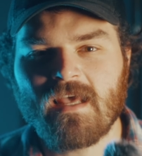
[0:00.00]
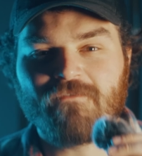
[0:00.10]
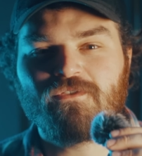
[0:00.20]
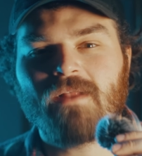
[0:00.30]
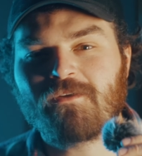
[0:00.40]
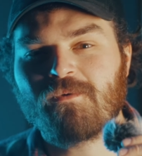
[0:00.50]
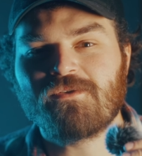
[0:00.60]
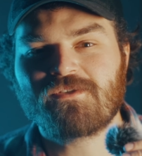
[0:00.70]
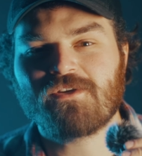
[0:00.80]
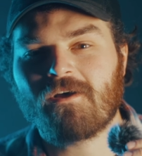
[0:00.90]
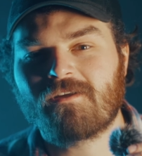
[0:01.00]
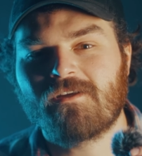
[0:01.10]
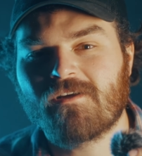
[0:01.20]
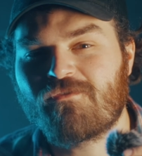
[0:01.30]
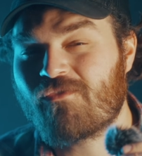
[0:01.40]
Hey, if you liked what you saw
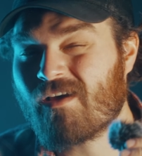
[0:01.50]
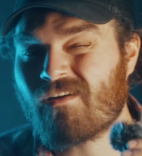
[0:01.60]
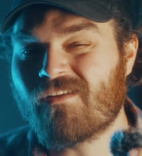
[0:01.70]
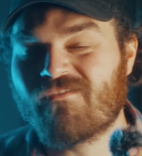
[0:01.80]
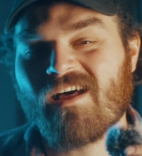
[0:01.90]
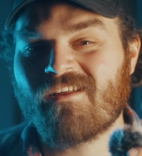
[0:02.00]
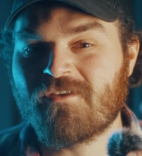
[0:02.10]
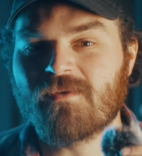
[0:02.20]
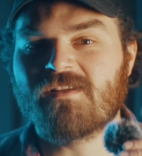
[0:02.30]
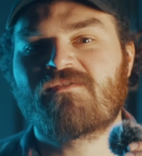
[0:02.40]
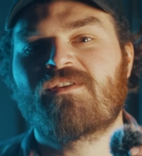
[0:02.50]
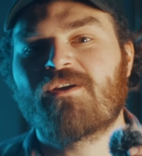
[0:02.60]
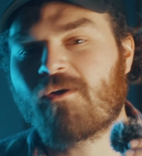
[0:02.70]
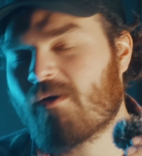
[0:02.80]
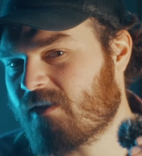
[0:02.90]
here, if you found any value in this video,
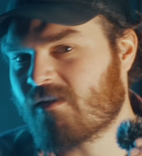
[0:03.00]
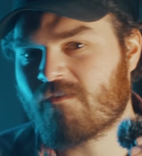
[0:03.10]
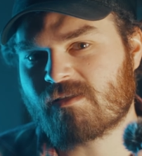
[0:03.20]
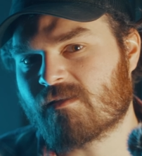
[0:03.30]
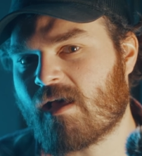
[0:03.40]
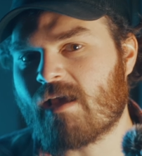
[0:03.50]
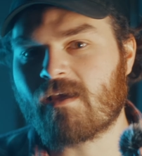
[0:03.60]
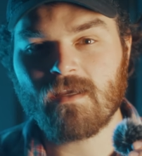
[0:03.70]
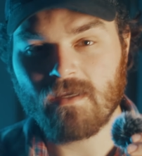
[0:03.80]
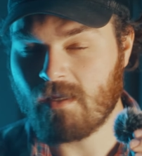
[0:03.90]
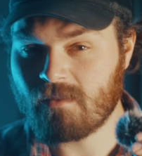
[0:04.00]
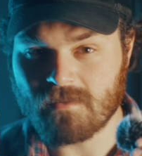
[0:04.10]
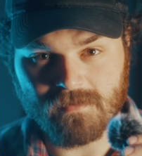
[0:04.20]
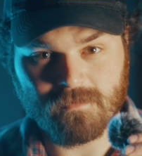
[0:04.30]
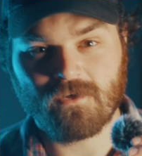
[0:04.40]
go ahead and give us a like, hit the
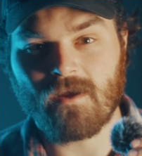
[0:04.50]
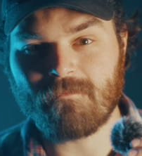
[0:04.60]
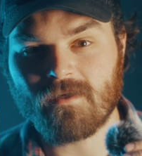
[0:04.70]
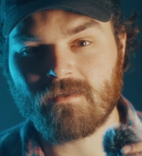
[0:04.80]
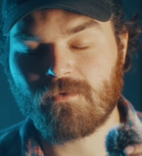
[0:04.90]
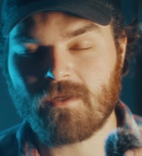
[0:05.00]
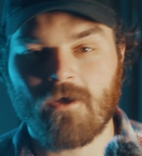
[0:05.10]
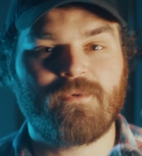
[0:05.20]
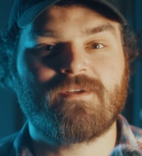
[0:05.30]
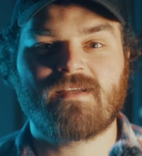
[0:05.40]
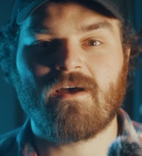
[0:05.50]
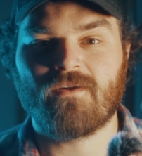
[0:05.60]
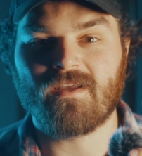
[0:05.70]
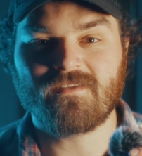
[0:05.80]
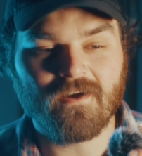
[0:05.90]
subscribe button. It would help us out
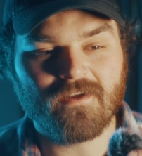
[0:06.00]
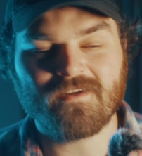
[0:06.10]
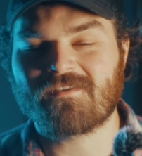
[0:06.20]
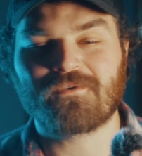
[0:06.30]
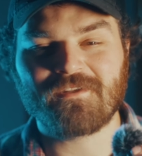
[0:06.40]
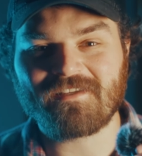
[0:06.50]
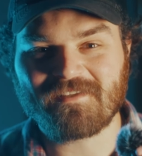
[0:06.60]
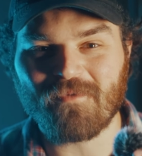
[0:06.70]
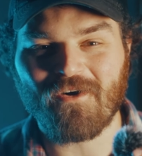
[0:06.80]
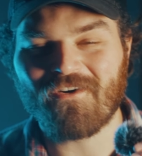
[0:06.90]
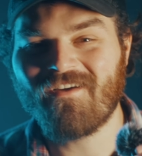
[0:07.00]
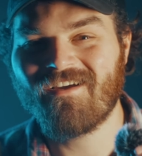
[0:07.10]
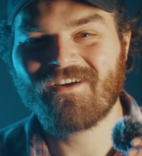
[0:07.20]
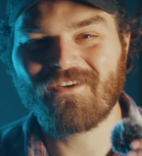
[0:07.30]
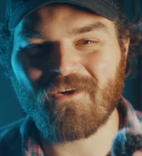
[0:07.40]
a ton as a really small,
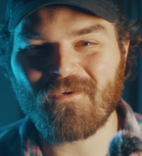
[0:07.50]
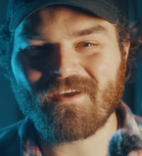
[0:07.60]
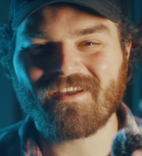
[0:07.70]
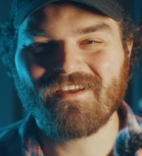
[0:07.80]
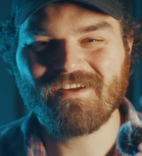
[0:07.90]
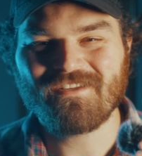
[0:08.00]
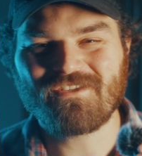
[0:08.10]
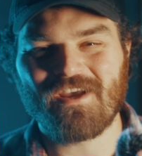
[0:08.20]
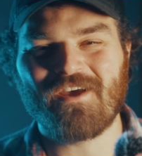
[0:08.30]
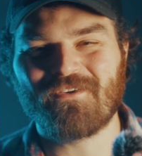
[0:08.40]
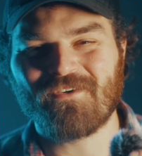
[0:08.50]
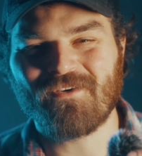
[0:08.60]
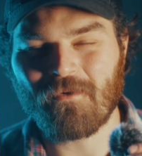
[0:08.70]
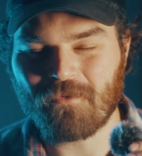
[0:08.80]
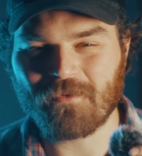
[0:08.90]
growing channel.
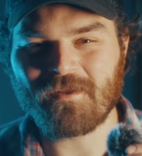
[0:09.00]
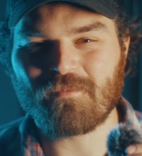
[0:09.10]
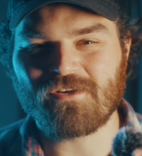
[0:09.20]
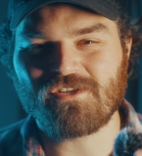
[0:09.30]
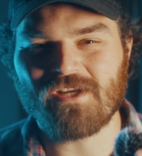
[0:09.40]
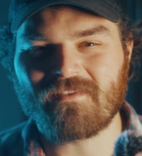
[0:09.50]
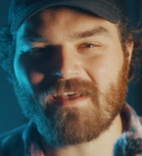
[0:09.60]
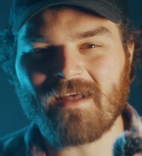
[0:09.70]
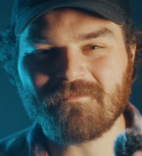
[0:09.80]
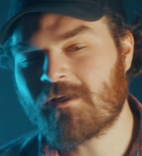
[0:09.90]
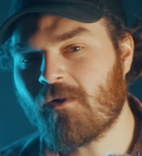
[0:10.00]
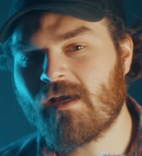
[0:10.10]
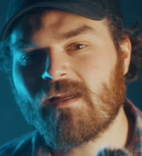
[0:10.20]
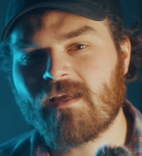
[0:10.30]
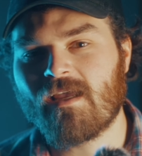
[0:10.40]
I would really appreciate that. And go
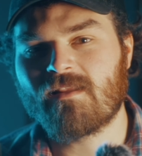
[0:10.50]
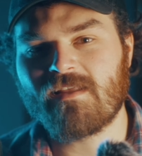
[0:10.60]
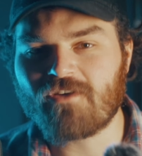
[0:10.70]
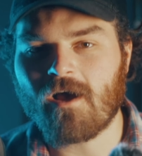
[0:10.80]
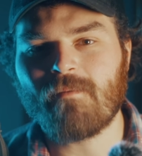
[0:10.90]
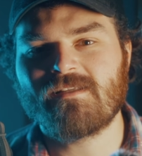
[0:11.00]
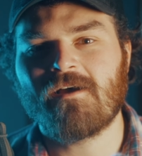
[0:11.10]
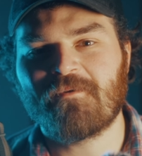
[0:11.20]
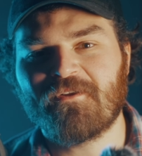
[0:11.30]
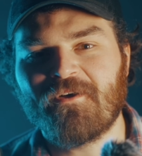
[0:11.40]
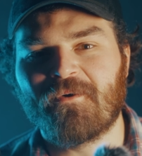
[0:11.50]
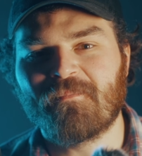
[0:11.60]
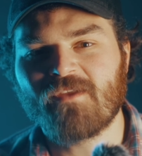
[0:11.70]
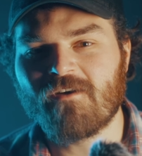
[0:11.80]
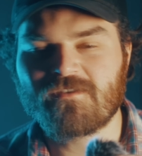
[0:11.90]
ahead and leave a comment down below
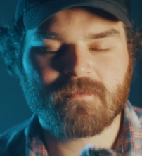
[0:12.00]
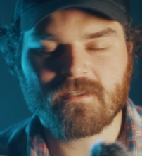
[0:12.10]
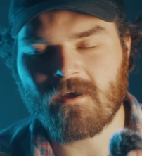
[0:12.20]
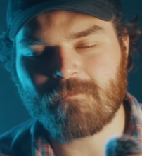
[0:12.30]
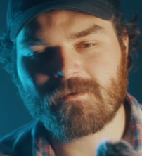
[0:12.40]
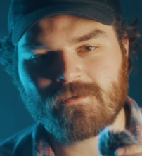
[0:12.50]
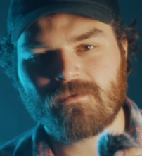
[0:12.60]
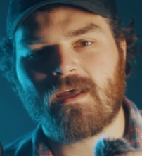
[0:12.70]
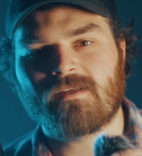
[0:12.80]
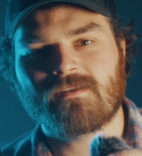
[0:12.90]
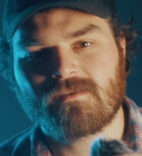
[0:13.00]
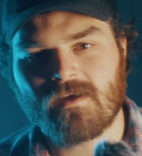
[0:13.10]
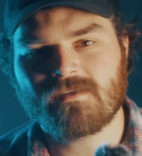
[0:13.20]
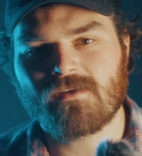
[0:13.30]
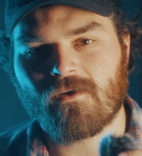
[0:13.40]
of some of the topics you'd like
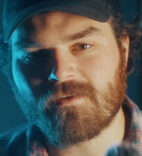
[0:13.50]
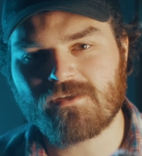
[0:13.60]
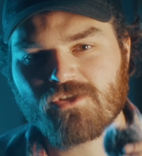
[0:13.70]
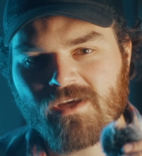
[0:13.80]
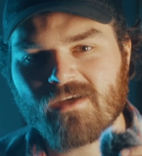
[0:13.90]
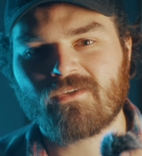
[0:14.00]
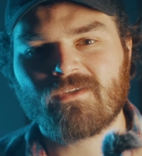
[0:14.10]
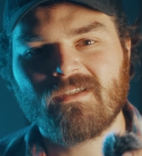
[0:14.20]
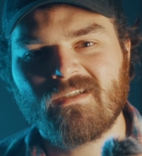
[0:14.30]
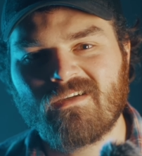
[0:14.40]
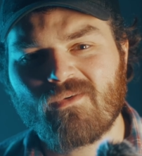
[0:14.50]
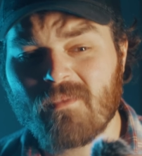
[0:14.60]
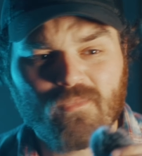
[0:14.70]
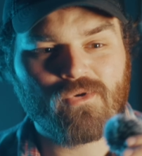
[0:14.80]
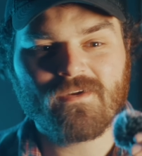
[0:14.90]
discussed on this channel from
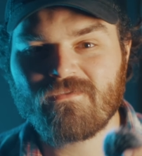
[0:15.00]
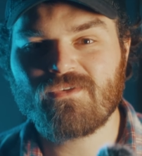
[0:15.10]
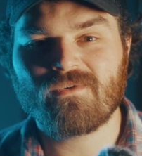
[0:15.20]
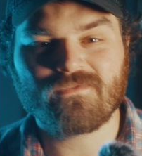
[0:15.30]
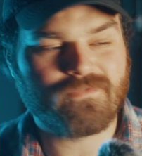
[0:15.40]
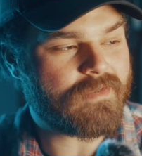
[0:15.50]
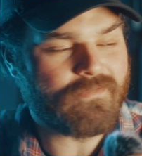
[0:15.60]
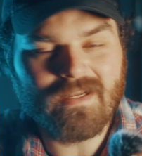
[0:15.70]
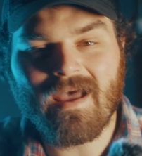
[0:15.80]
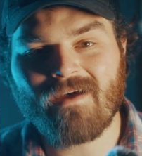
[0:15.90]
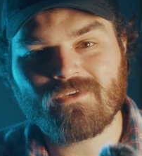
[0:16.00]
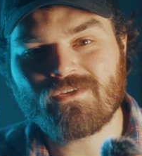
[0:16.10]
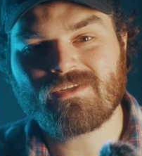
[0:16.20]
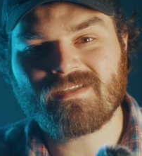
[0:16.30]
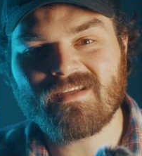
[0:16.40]
the point of view of an
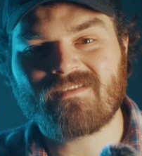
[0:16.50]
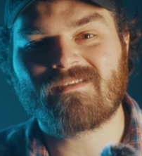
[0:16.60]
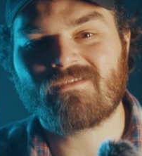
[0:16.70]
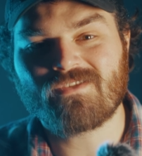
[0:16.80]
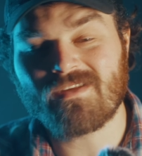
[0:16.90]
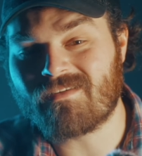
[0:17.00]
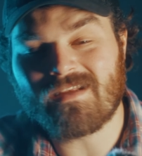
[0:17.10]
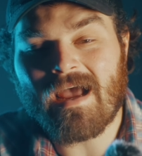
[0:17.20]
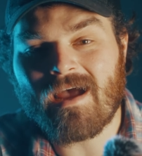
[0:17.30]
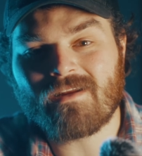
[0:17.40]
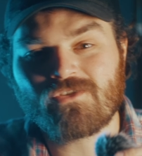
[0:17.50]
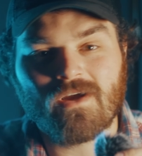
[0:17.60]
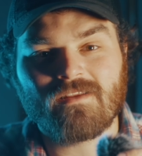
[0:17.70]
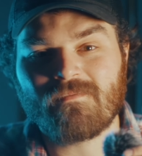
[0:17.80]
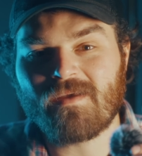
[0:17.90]
average citizen, just a dad
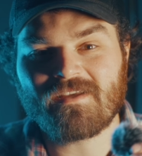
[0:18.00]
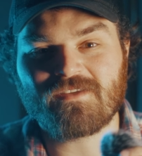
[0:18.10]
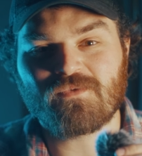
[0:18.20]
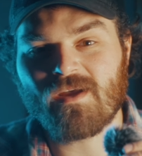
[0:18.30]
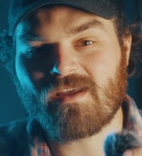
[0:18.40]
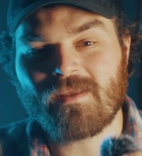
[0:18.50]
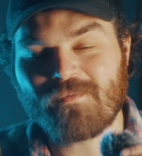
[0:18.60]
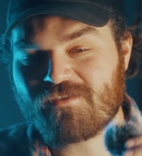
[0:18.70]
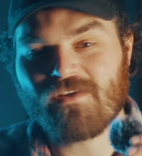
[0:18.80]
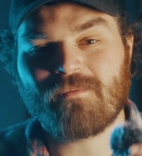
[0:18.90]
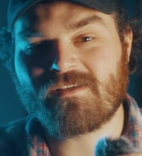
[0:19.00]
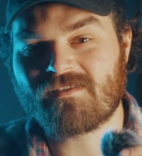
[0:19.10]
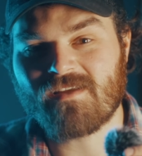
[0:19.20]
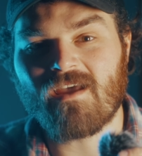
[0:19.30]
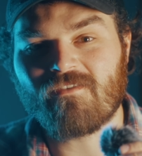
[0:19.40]
trying to make his way, keep his family
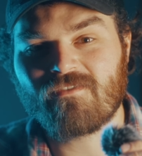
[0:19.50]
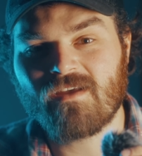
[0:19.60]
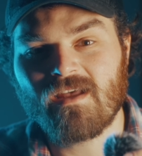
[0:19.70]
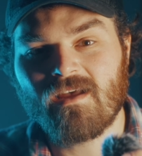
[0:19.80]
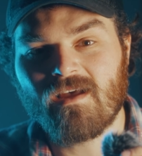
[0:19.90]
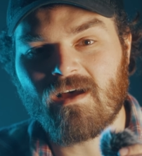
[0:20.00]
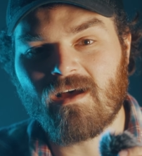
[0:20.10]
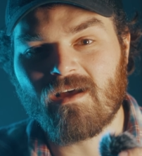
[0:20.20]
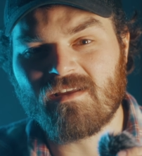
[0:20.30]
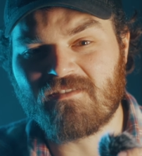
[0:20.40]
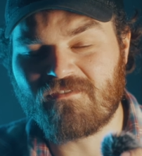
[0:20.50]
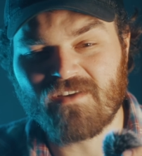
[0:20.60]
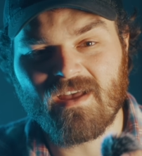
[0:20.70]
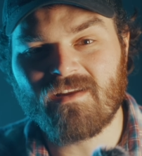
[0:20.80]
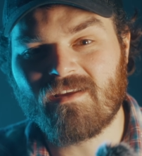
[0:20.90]
safe and
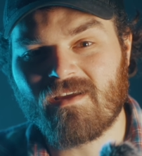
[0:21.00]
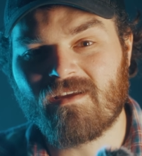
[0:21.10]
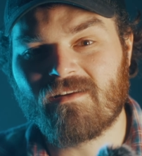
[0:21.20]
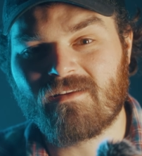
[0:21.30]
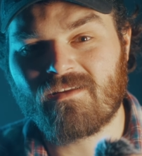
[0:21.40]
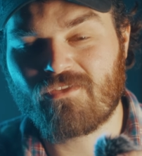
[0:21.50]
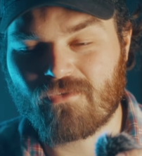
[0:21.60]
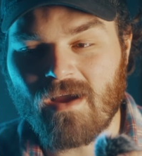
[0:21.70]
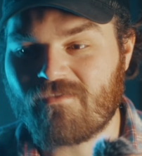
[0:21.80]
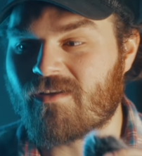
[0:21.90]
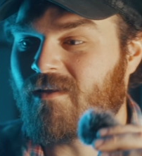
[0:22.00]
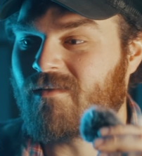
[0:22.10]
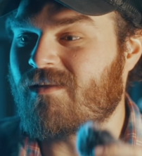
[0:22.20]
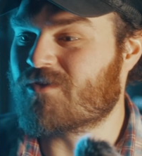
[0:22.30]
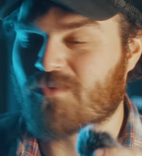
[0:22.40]
fed and thriving in
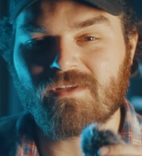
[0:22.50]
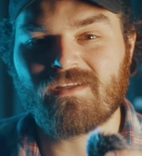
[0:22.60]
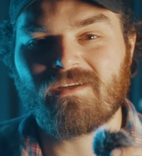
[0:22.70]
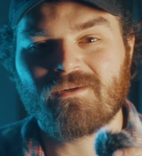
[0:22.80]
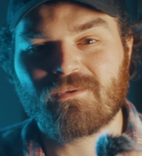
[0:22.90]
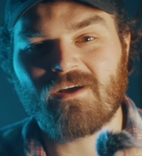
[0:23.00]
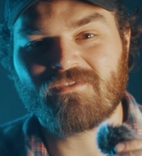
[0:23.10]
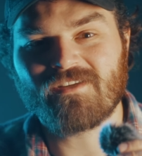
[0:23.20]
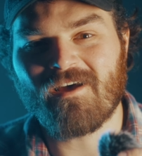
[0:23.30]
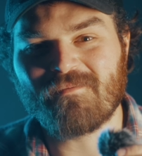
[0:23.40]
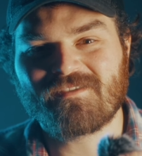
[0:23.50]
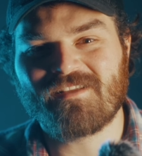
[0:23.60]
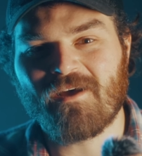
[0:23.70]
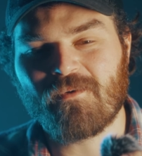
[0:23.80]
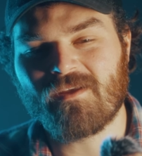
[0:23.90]
these really rough times
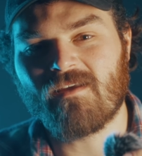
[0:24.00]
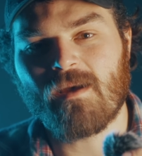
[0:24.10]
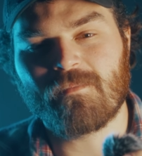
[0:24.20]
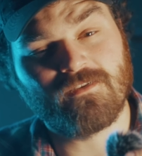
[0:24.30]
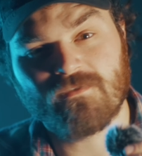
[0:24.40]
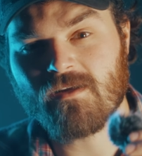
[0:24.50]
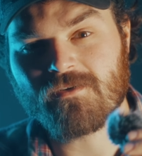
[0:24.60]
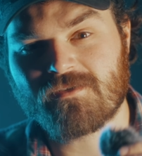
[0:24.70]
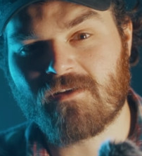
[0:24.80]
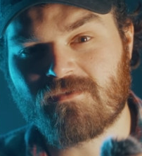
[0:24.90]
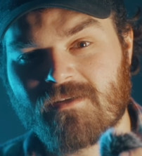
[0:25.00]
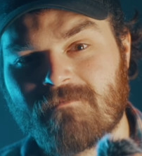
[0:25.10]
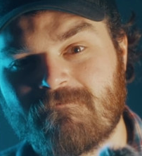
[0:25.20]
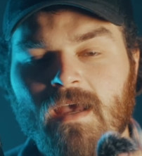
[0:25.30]
that we happen to find ourselves in.